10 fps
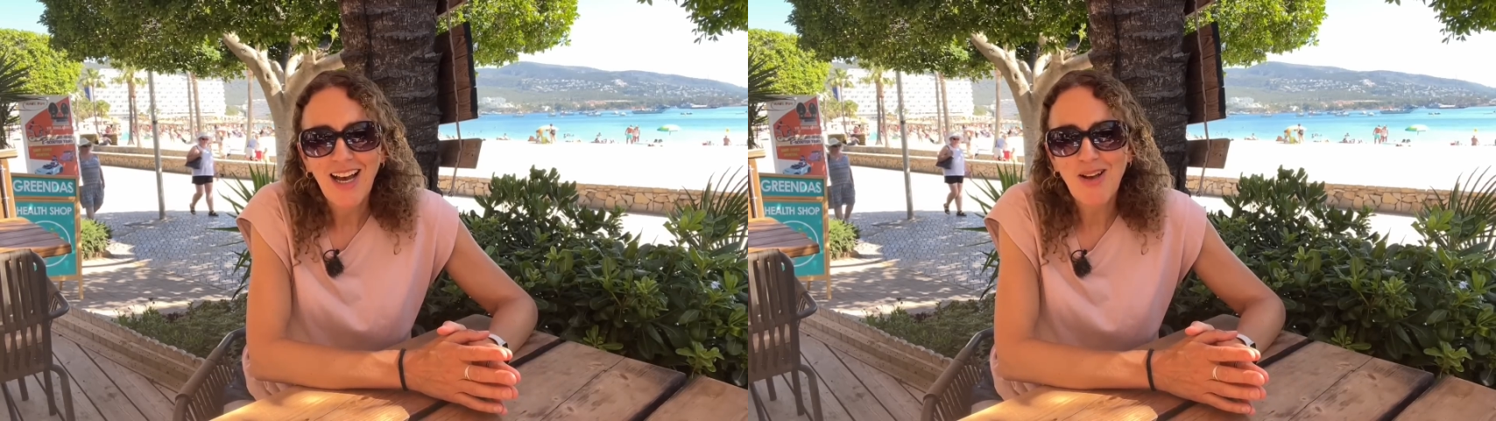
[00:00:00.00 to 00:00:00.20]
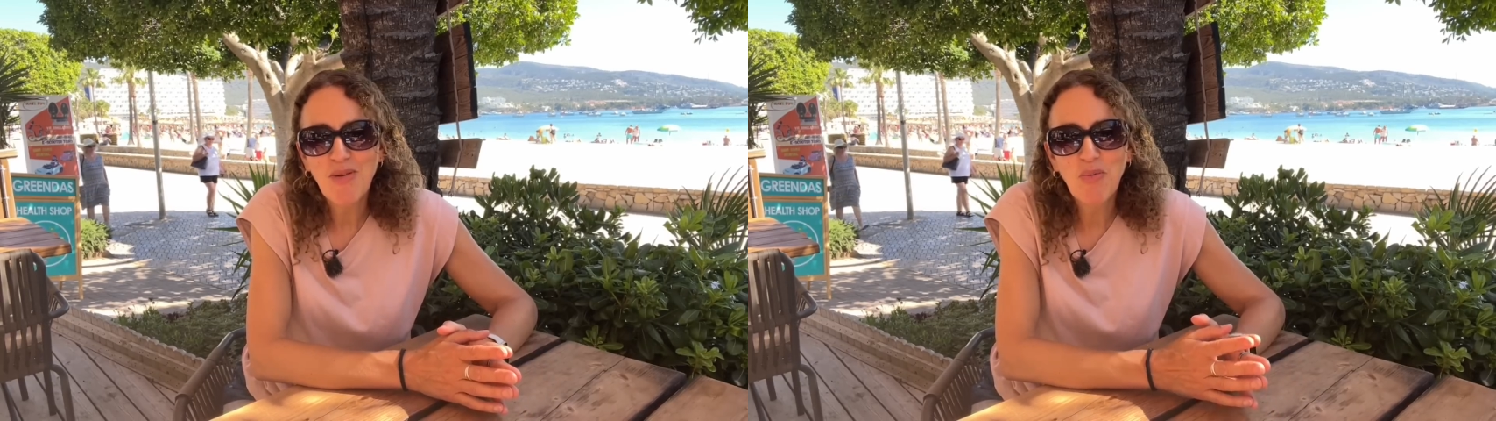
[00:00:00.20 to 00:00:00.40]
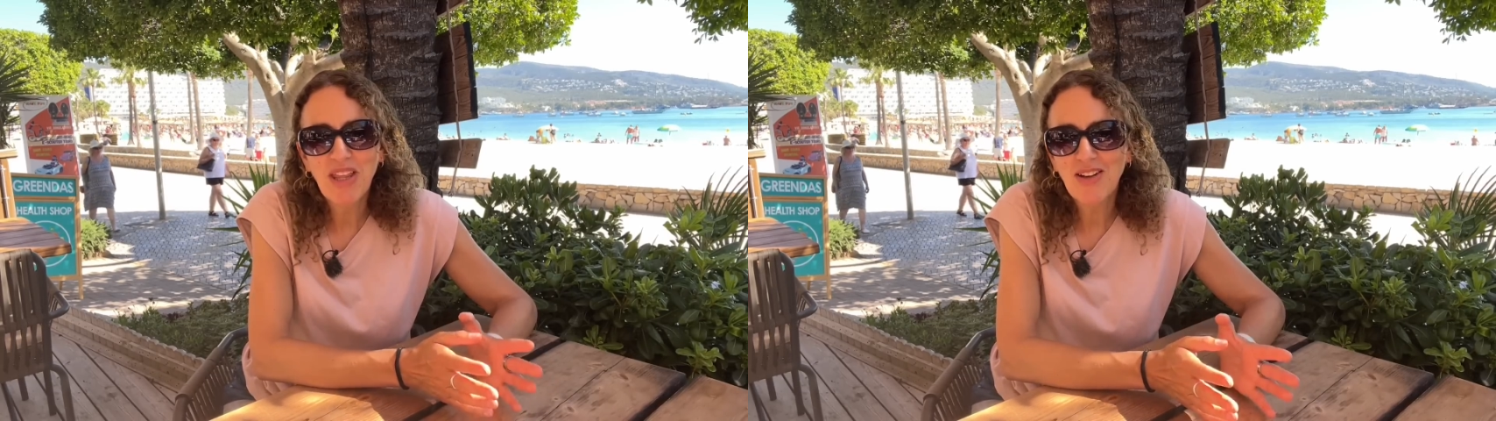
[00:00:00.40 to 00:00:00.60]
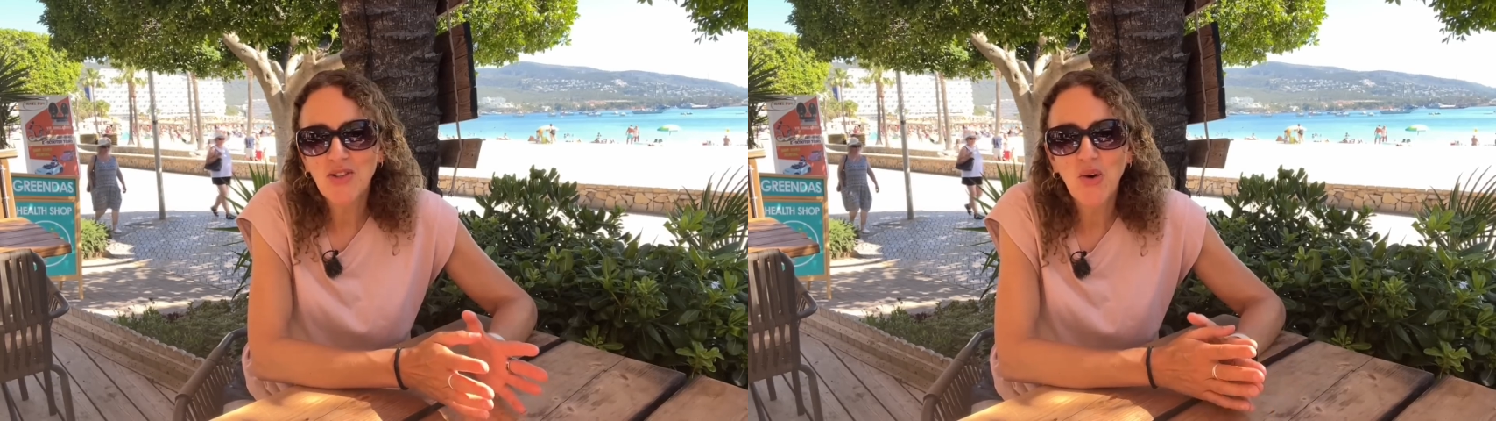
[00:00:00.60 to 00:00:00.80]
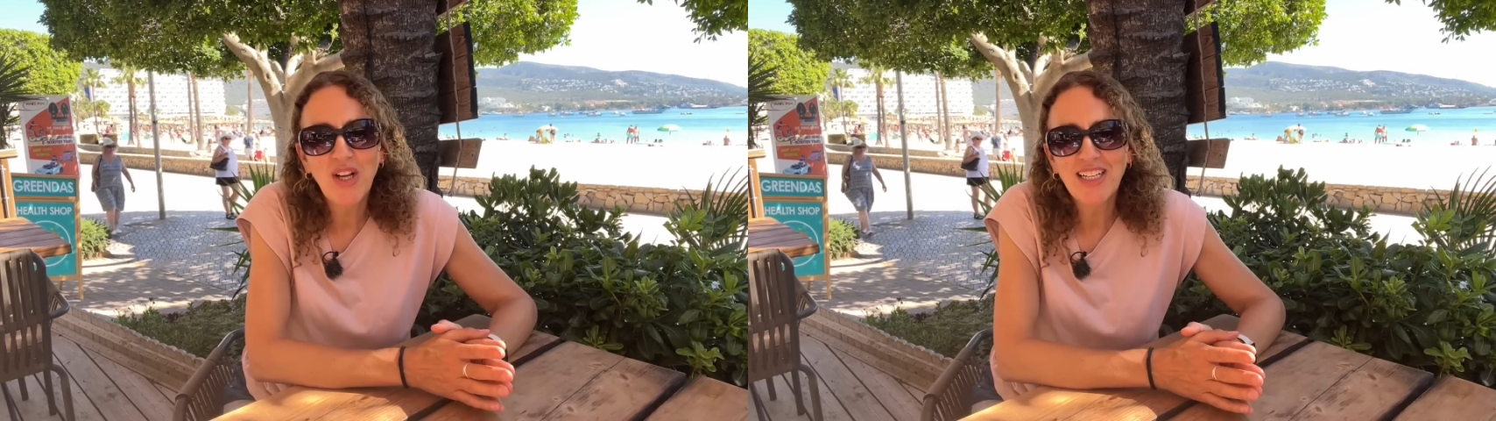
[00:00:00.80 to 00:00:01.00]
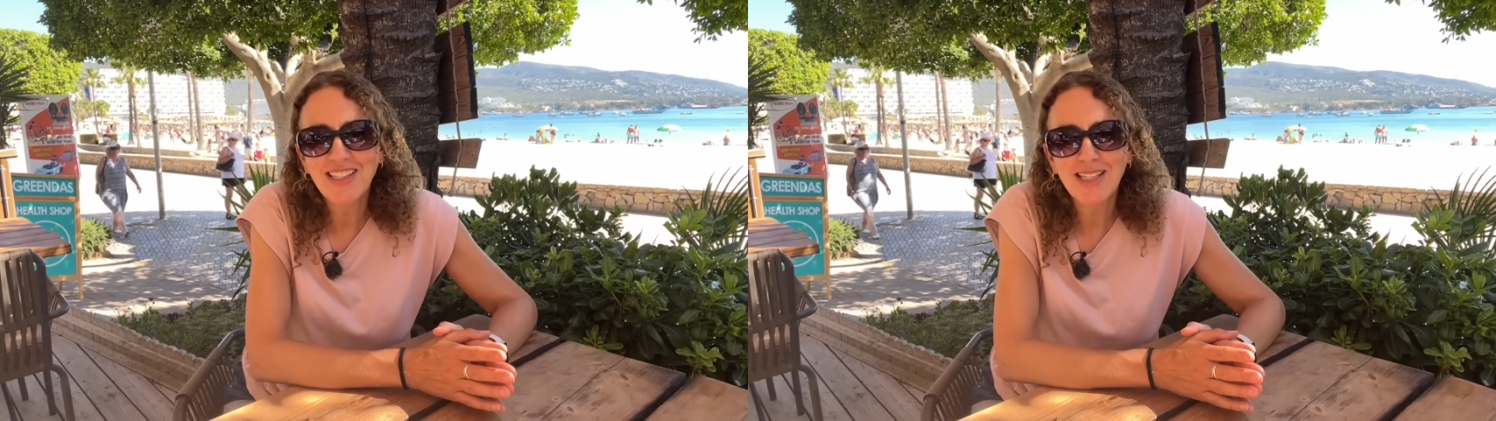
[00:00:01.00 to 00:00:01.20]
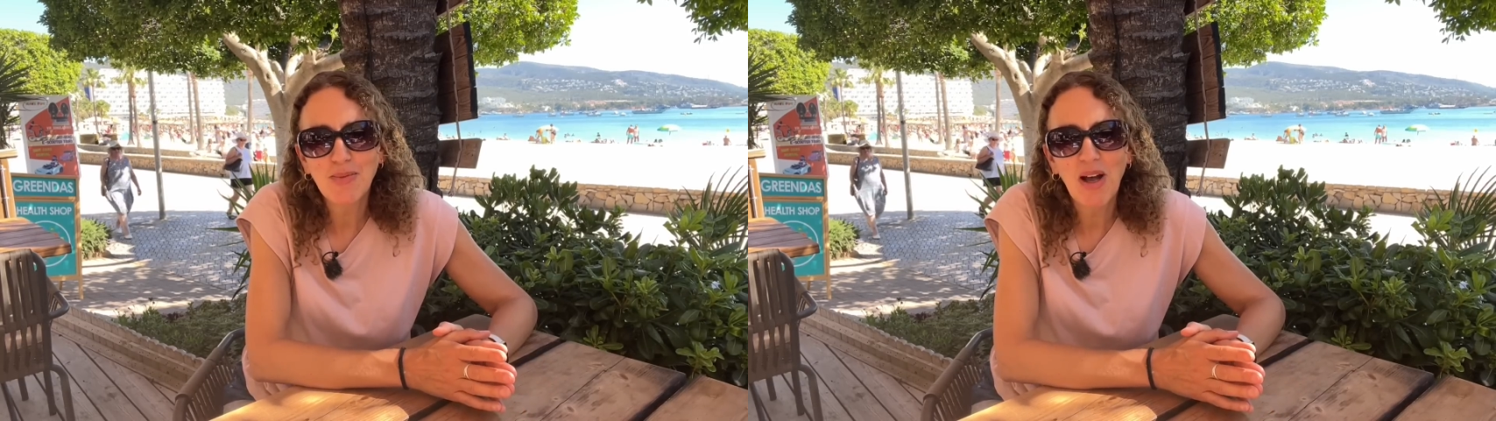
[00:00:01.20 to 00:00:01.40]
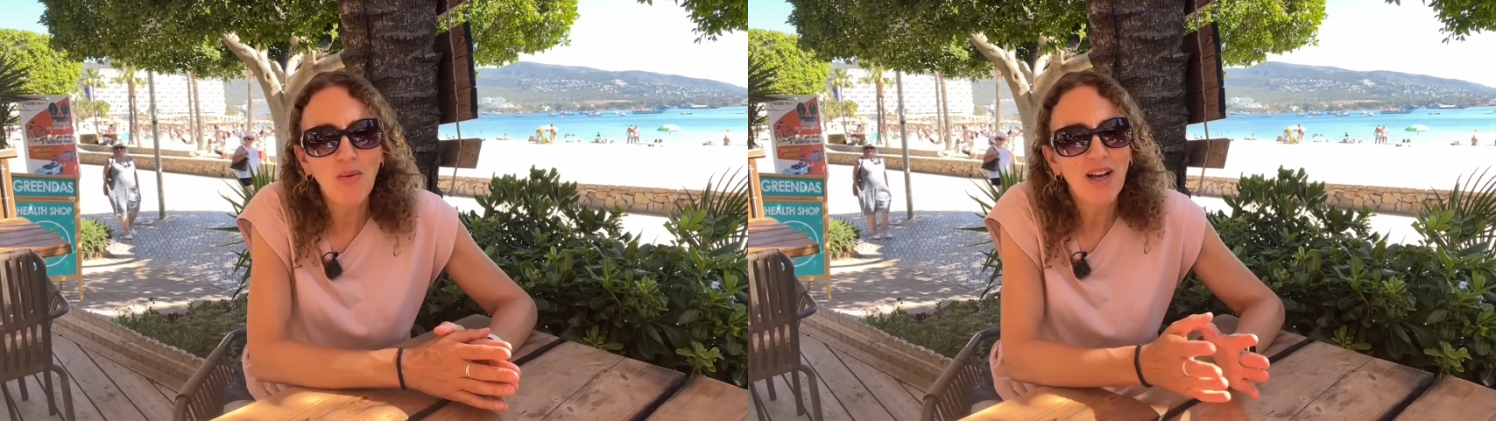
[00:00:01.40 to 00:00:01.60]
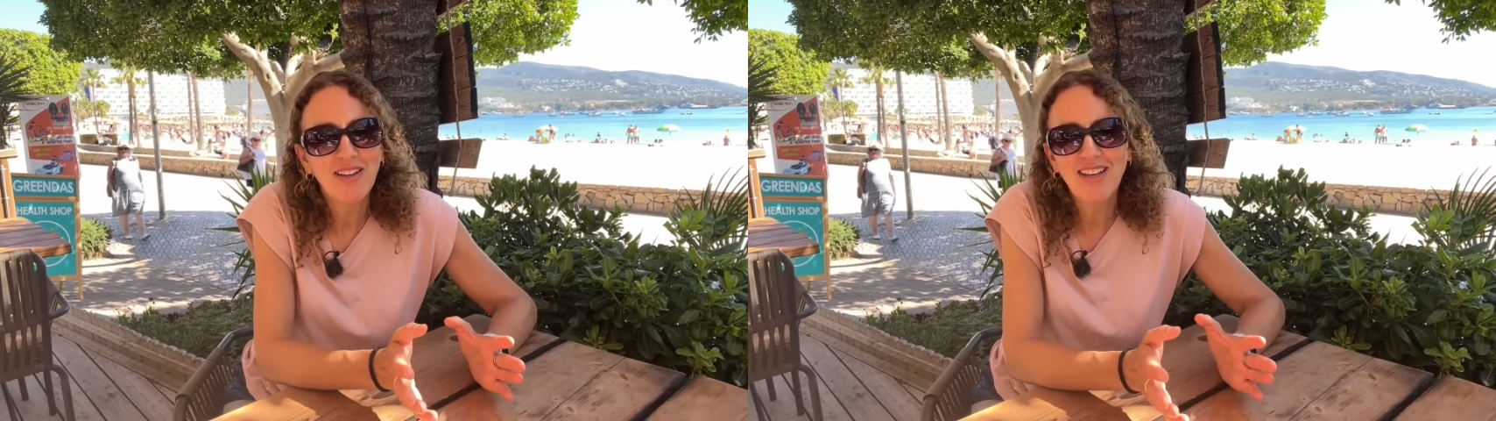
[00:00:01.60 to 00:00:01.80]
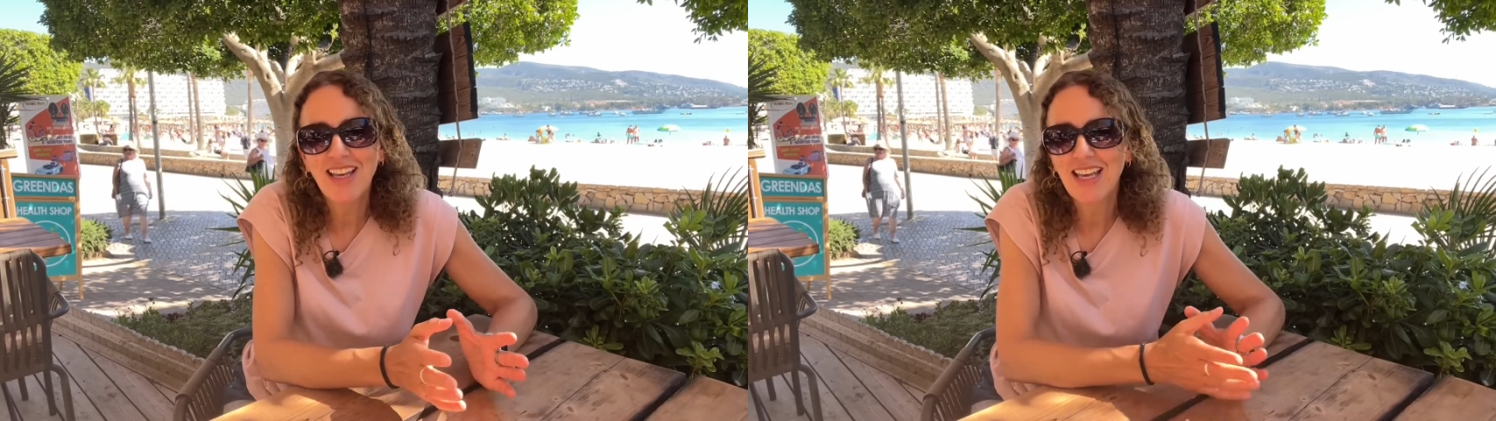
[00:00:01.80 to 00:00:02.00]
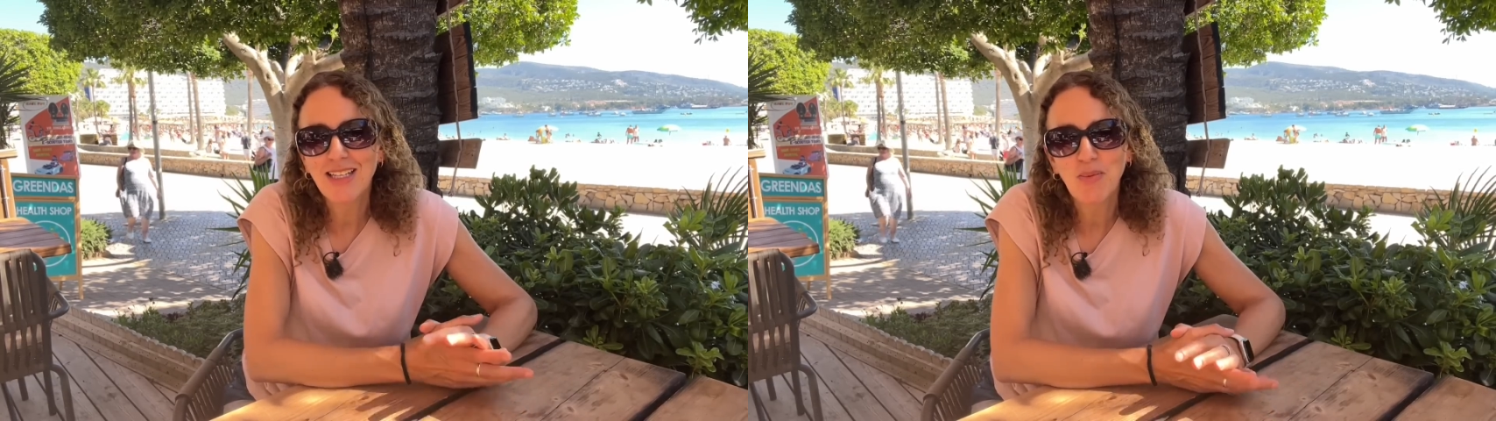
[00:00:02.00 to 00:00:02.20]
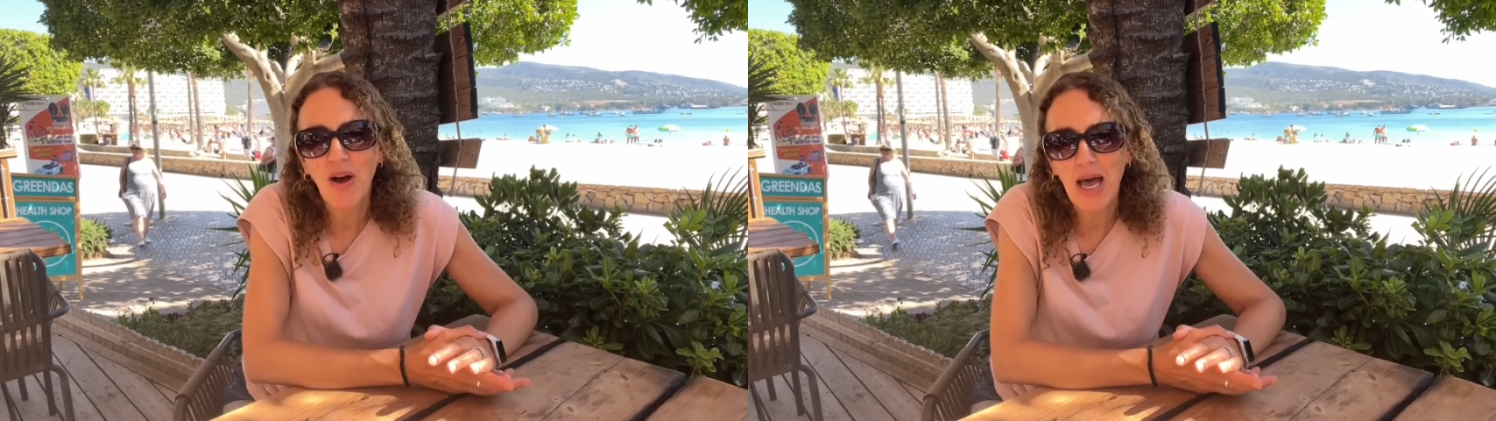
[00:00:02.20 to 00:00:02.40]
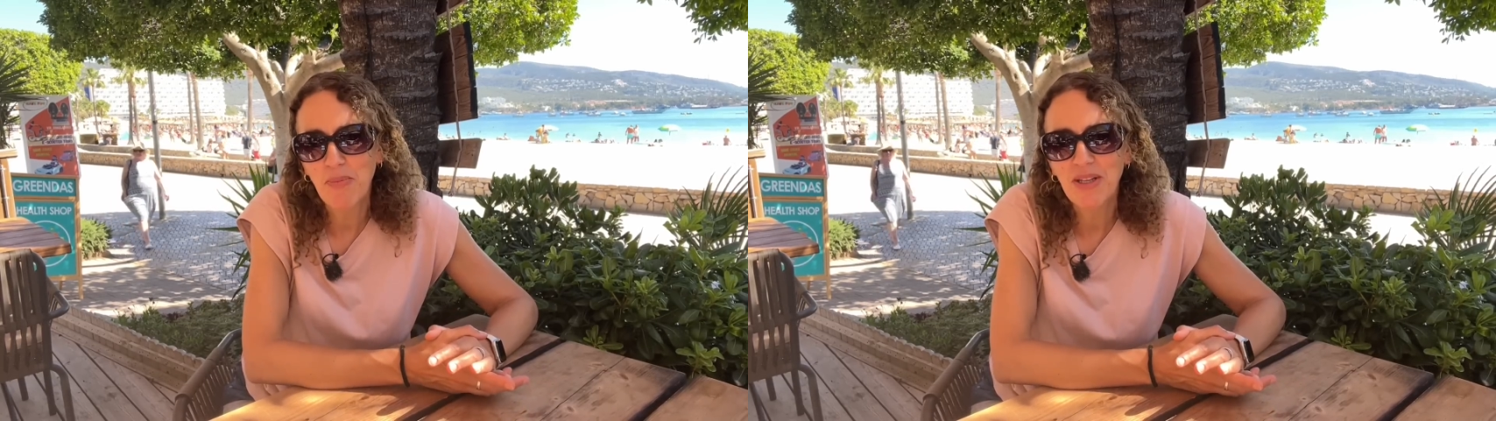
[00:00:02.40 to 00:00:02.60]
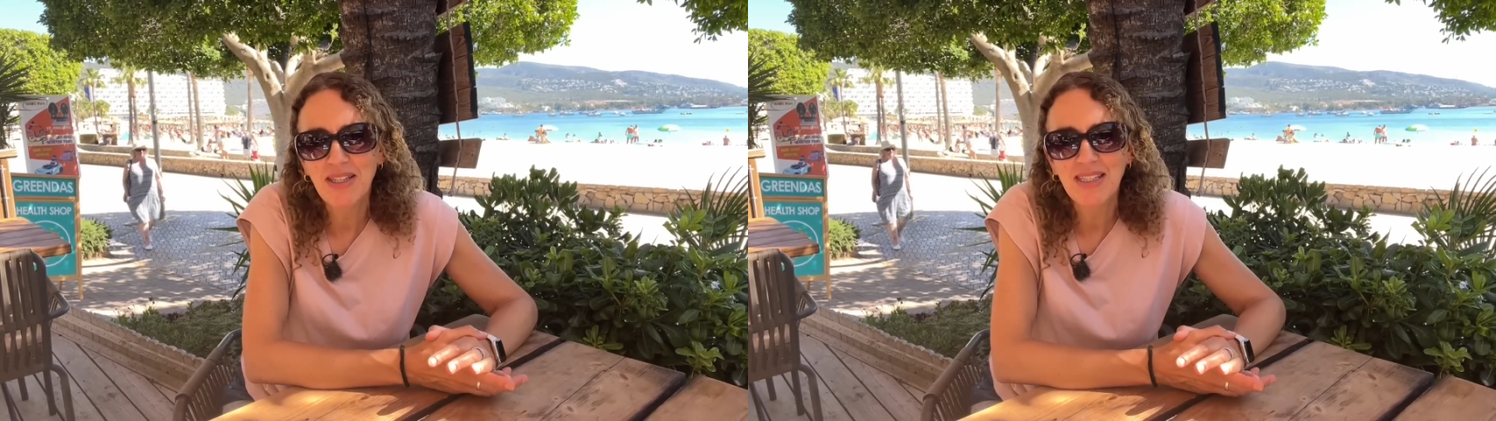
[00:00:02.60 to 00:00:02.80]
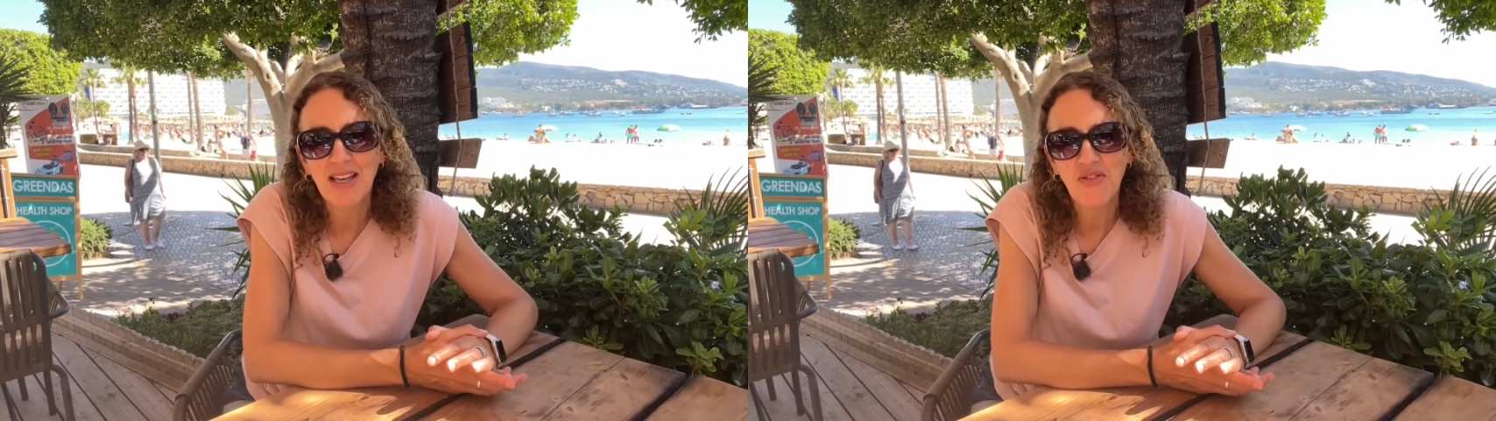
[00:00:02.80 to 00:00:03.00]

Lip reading: and without toilets as well, you can guess what happens